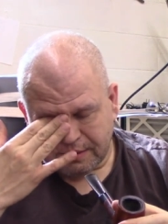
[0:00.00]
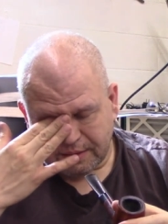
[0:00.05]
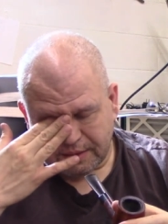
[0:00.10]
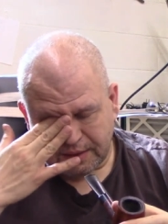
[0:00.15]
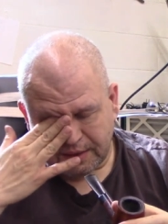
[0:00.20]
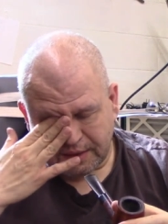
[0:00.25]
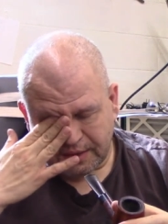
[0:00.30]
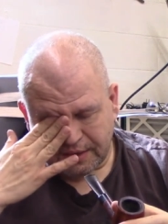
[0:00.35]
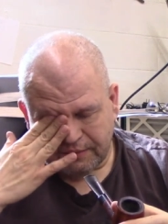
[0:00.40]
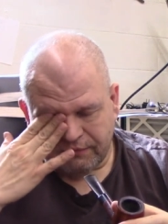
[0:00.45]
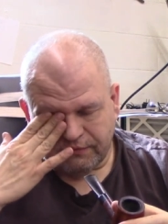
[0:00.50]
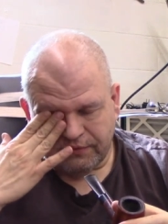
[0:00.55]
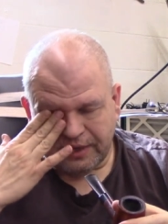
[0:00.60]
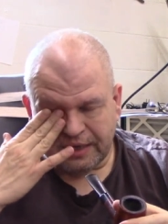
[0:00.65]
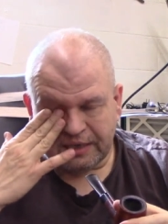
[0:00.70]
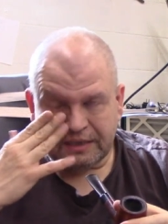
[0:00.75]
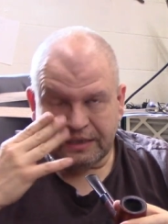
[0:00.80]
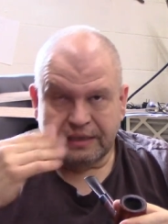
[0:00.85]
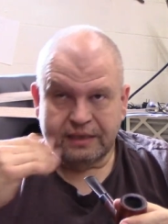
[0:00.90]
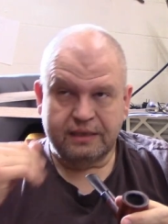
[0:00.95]
uh,
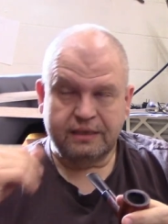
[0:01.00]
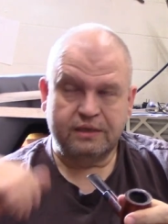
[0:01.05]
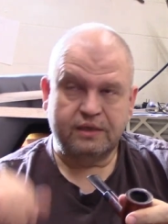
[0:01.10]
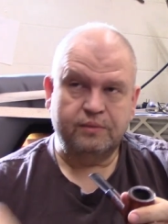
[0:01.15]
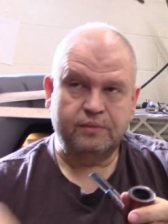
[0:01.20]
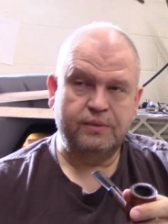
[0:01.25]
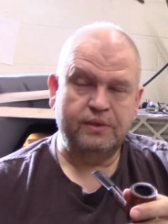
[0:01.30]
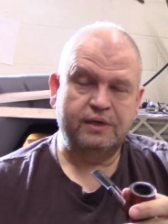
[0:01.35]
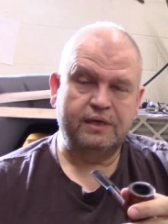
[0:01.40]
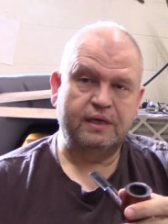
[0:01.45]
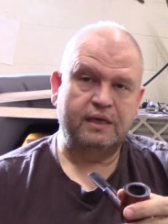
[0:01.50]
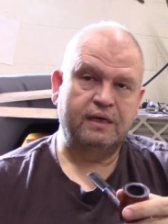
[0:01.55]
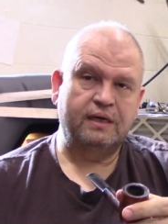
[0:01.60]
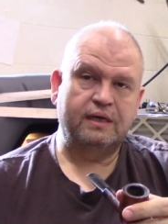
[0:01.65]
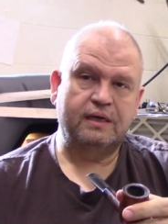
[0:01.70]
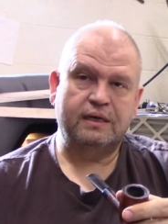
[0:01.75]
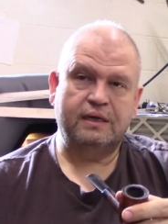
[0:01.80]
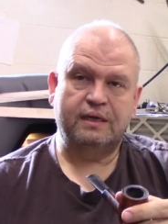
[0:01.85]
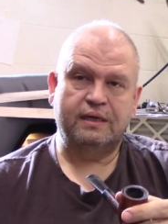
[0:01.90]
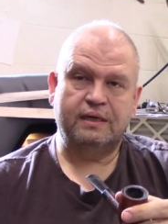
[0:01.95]
violated community
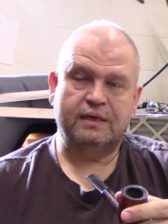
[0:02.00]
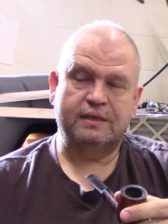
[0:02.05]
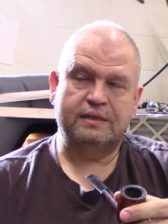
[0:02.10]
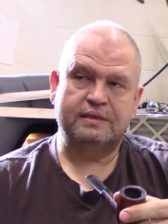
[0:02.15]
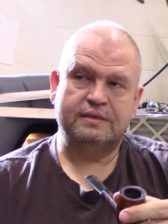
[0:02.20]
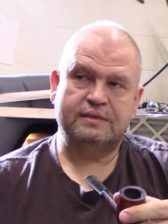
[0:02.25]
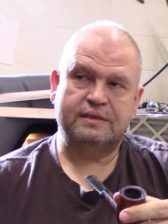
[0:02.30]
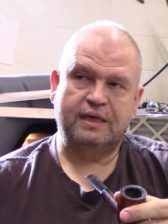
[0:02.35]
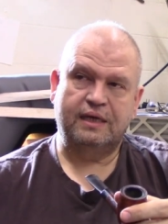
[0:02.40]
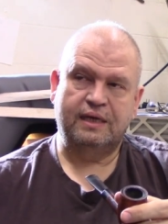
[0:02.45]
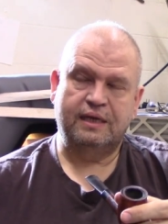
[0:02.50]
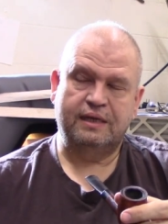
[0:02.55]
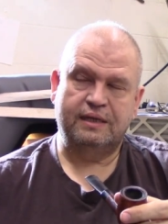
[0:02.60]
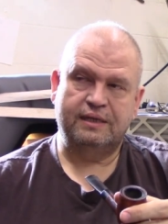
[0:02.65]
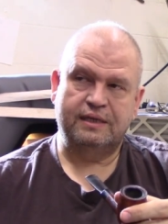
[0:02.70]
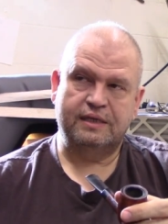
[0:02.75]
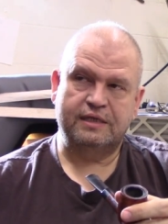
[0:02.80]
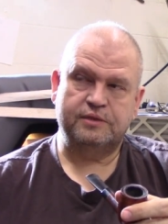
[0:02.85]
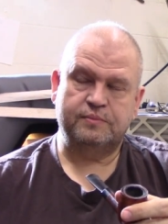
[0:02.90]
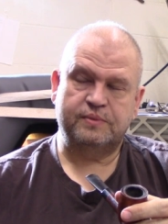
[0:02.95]
guidelines,
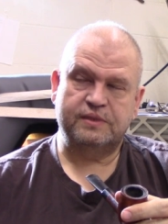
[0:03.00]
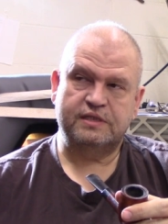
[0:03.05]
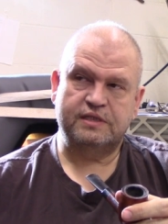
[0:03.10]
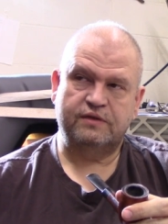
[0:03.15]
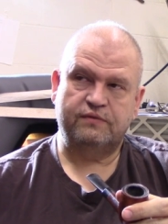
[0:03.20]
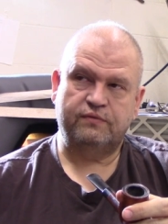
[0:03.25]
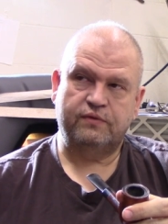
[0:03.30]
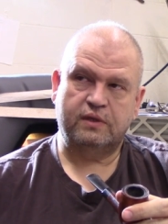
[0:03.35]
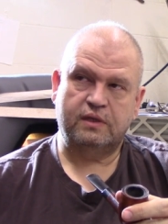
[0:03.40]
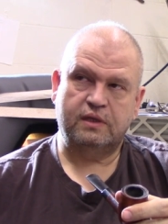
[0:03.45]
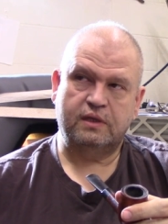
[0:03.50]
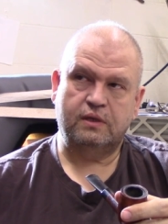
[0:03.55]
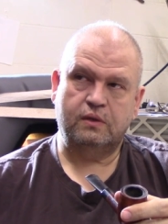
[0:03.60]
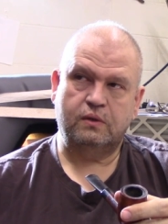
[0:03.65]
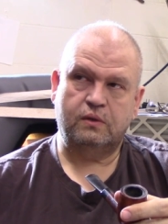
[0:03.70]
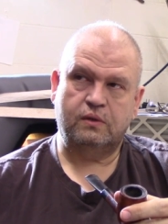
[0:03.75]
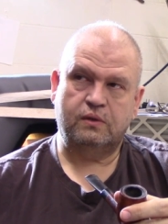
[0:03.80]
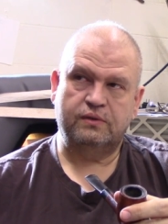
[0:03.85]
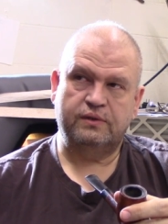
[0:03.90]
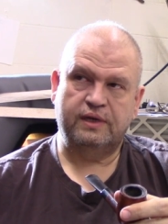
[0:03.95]
and they specifically
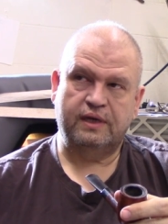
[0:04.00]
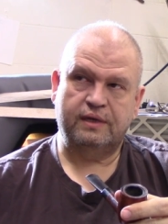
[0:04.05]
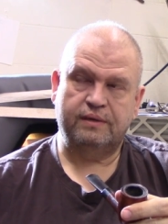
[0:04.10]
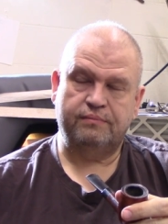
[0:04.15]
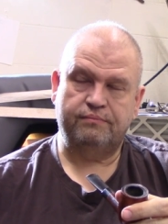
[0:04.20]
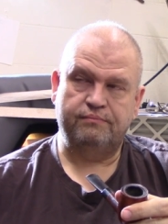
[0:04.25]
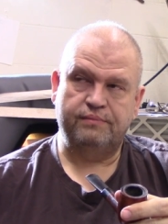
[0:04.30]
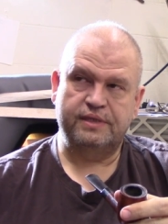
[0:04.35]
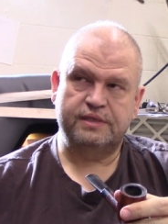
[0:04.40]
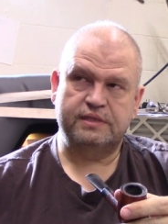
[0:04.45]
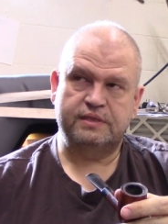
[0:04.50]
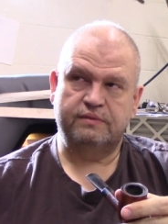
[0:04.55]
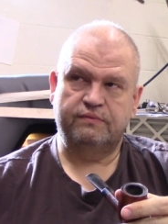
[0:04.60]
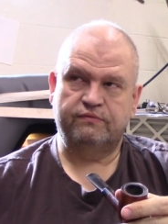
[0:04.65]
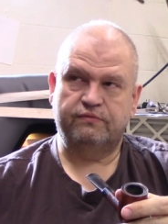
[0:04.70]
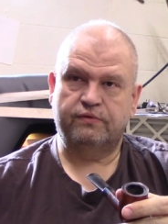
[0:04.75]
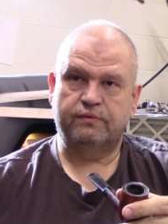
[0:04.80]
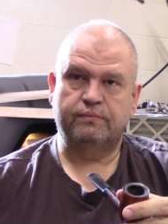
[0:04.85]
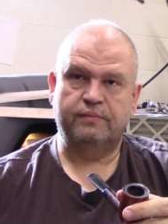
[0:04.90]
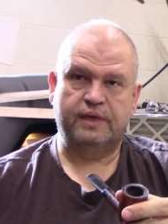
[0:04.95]
called out
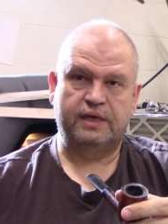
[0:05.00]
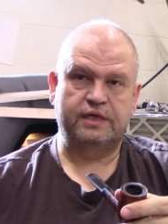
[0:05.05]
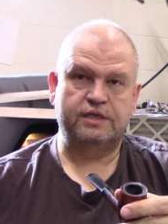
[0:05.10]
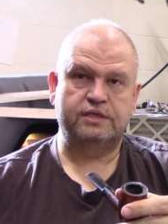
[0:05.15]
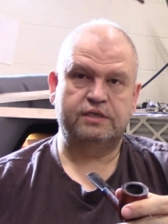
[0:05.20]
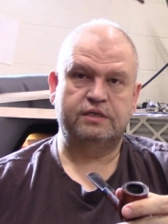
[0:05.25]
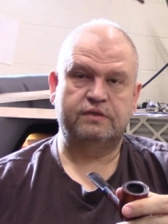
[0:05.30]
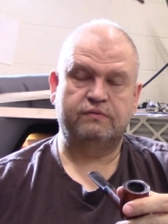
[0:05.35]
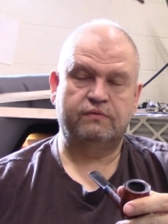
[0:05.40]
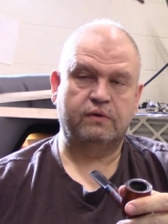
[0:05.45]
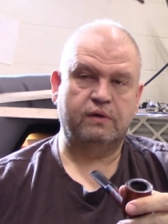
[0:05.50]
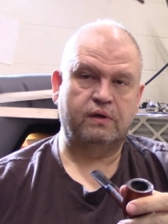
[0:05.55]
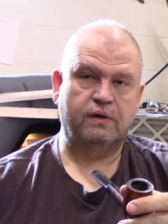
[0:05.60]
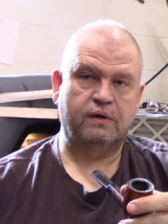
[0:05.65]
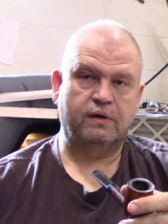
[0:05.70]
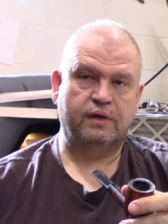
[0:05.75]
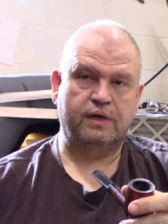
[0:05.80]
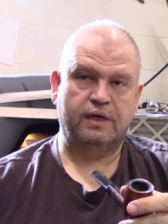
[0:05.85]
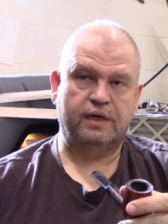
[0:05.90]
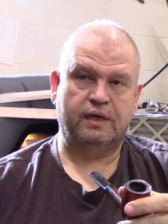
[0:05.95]
misinformation
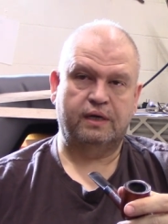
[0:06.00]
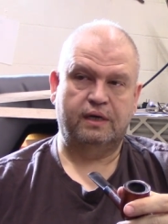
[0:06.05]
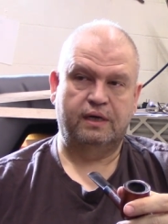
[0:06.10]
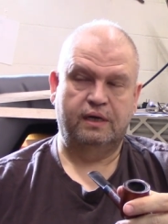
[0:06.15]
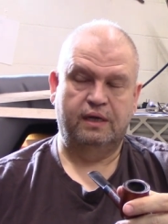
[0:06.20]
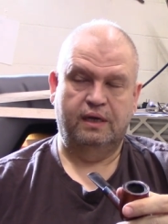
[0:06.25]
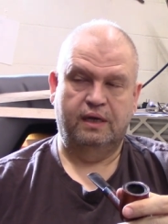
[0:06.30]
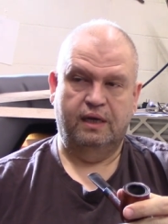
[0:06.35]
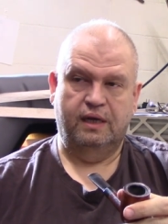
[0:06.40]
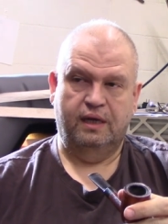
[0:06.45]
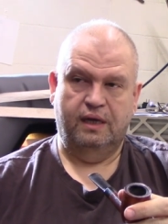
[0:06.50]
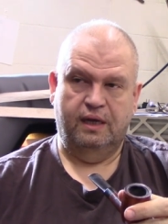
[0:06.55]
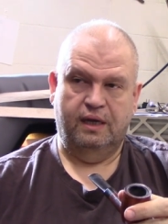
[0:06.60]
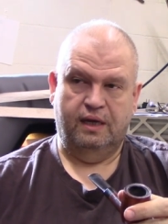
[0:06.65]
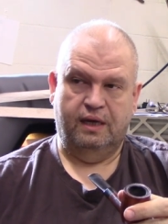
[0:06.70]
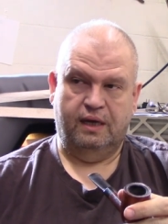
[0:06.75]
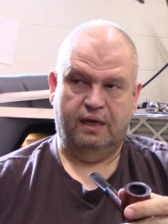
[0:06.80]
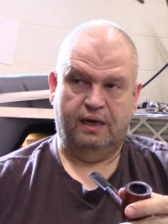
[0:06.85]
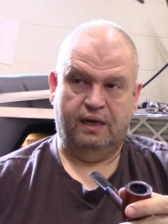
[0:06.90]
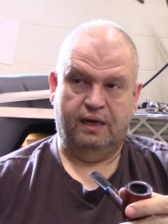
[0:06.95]
regarding
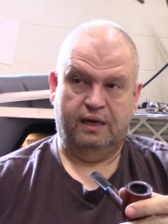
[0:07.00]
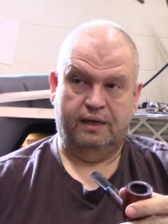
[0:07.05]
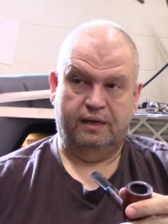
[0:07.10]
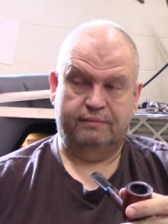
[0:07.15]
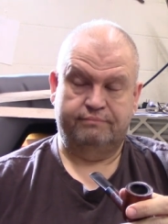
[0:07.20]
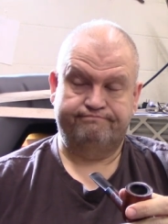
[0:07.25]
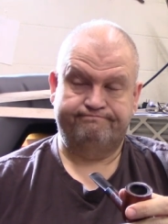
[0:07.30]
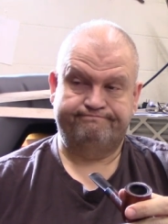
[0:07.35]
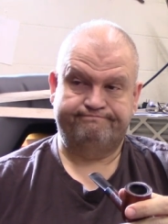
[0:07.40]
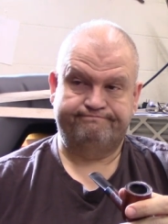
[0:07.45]
um,